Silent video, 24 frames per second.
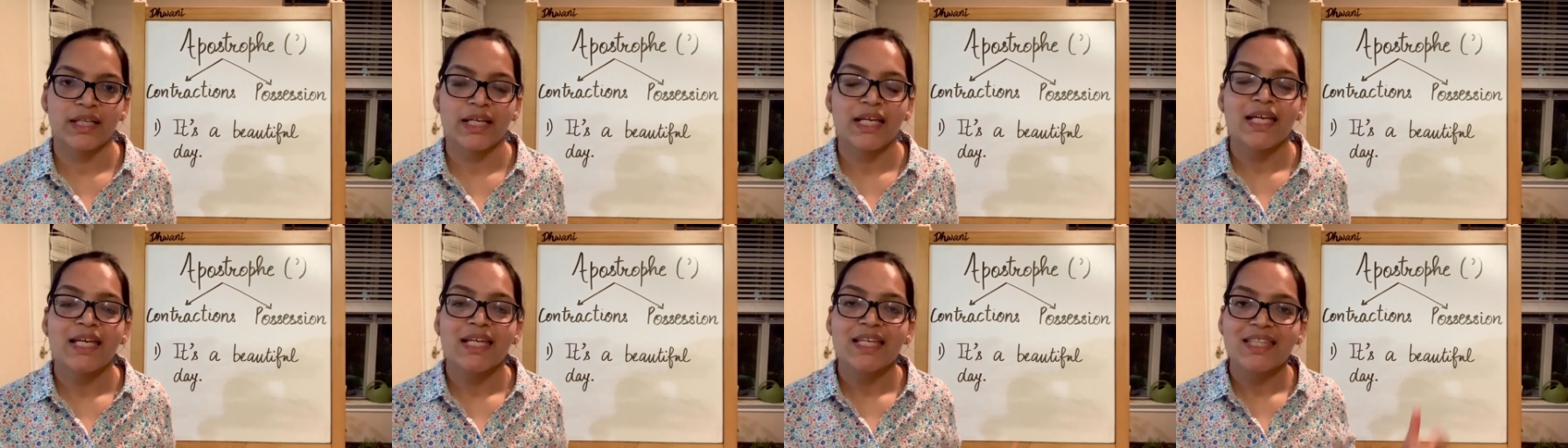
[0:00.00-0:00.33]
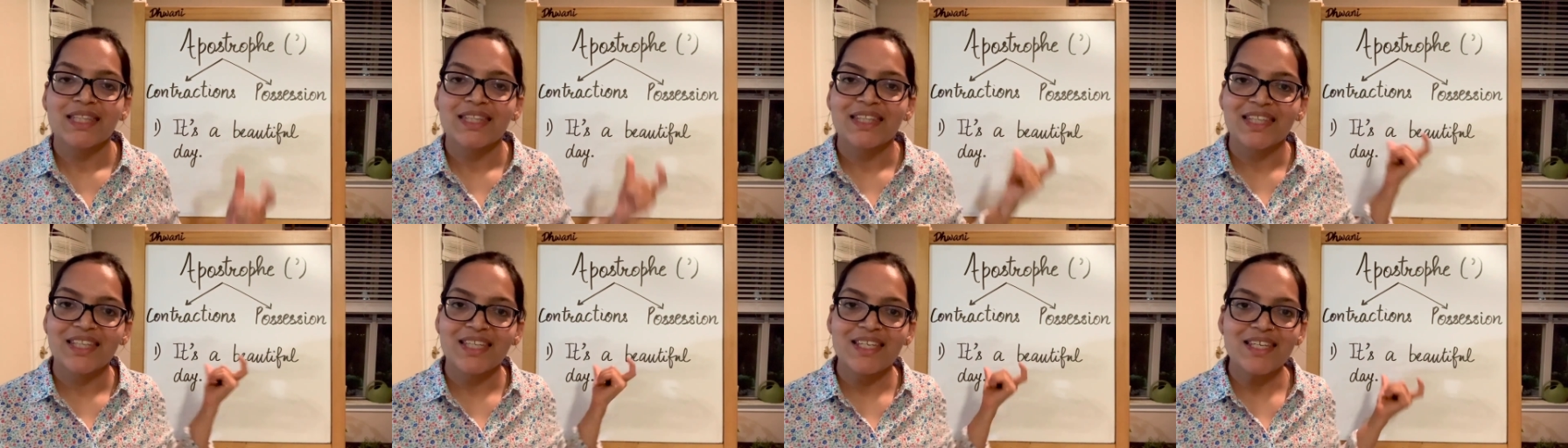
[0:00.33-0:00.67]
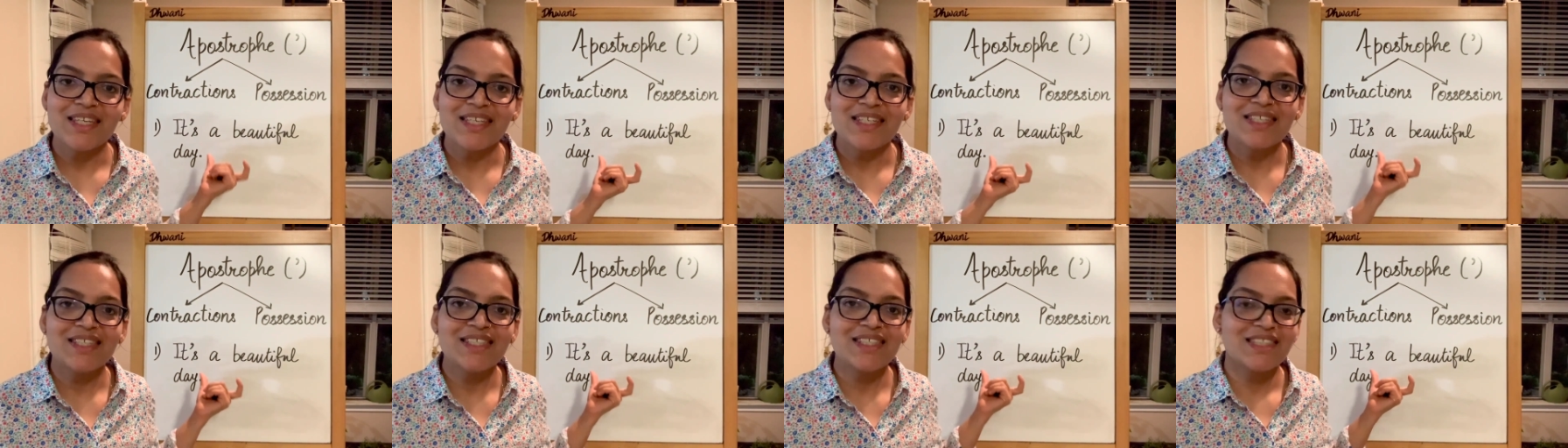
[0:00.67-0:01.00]

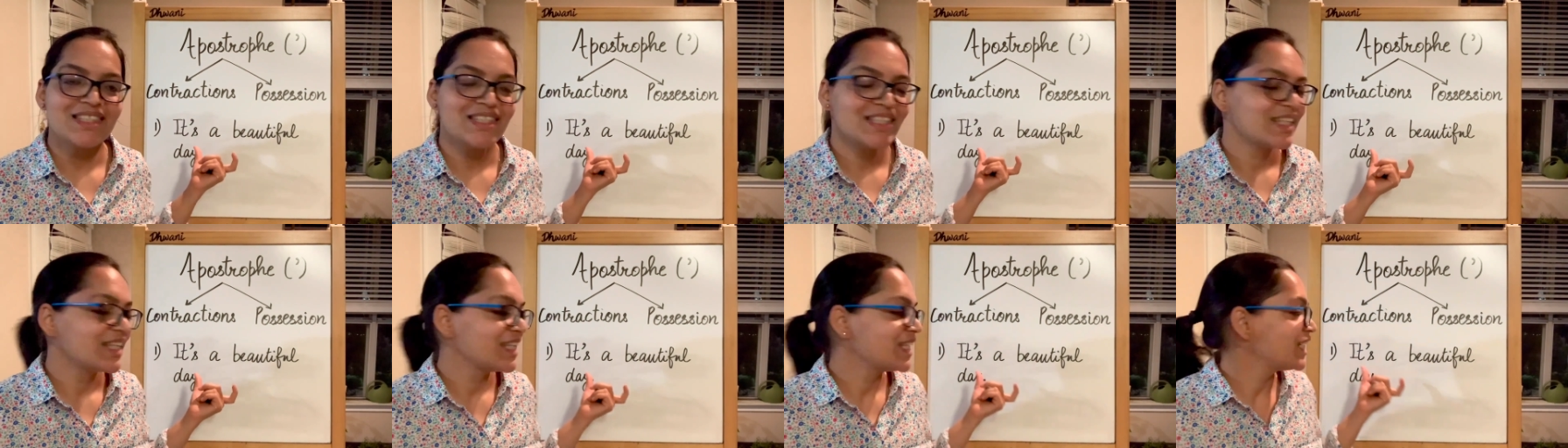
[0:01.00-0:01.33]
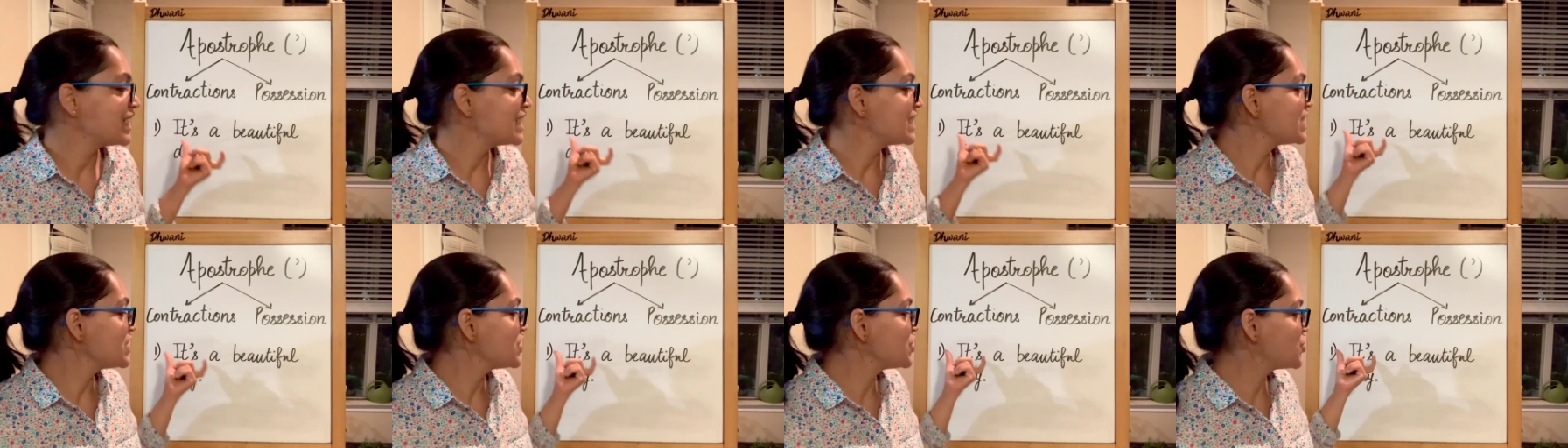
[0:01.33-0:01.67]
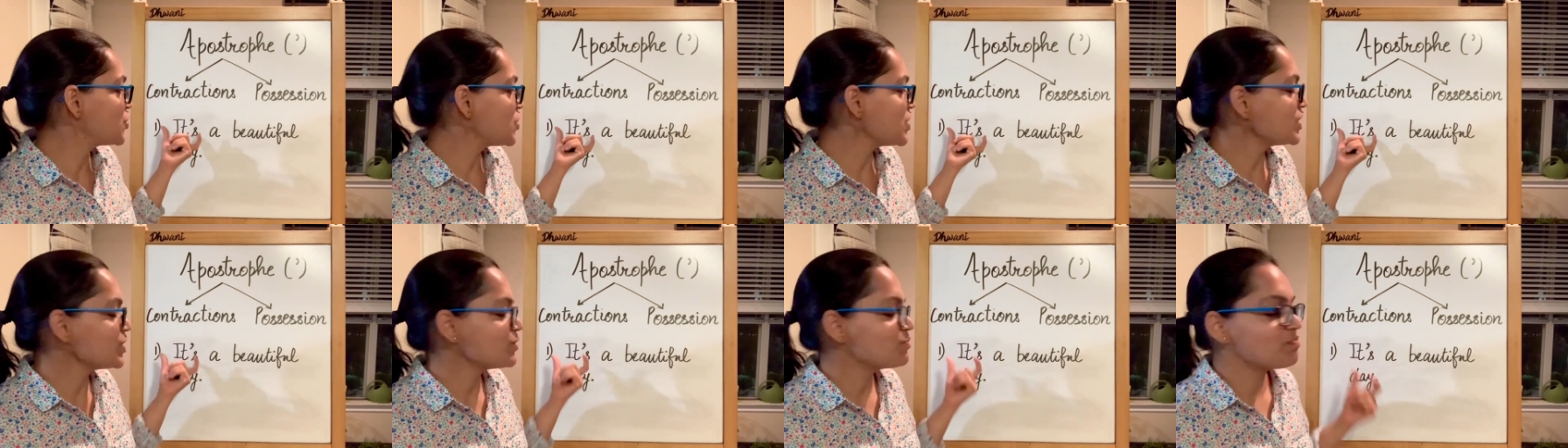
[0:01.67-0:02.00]
This
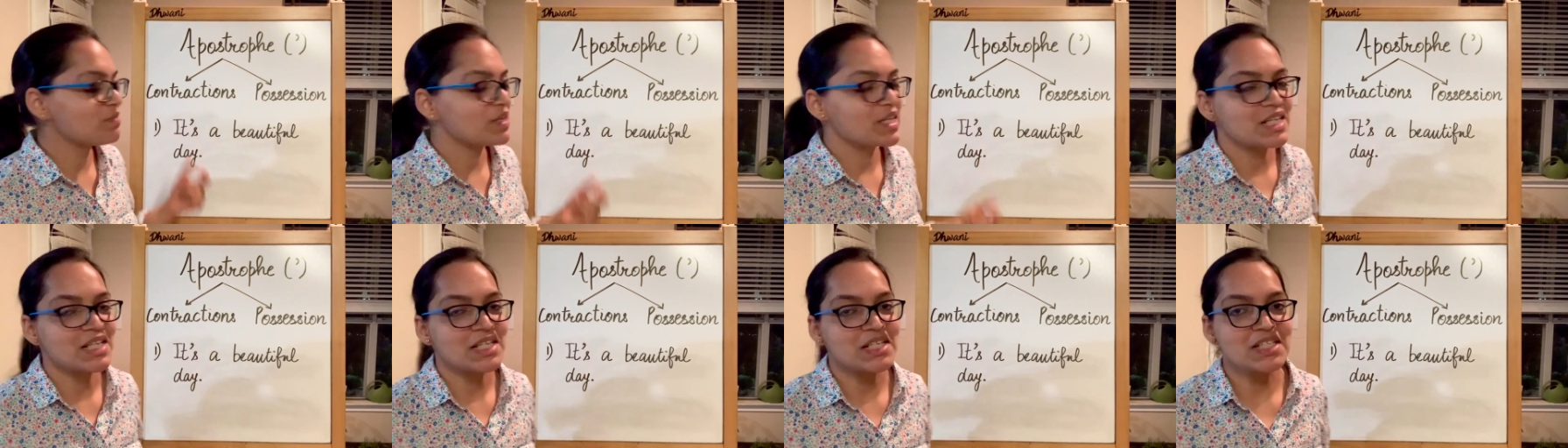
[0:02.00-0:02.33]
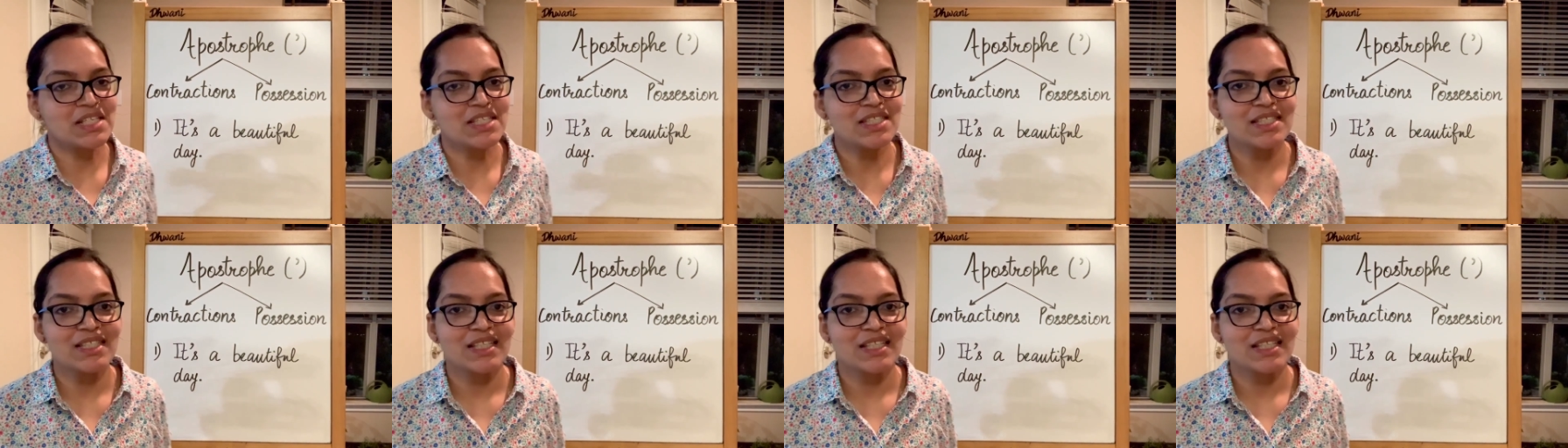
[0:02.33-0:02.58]
just means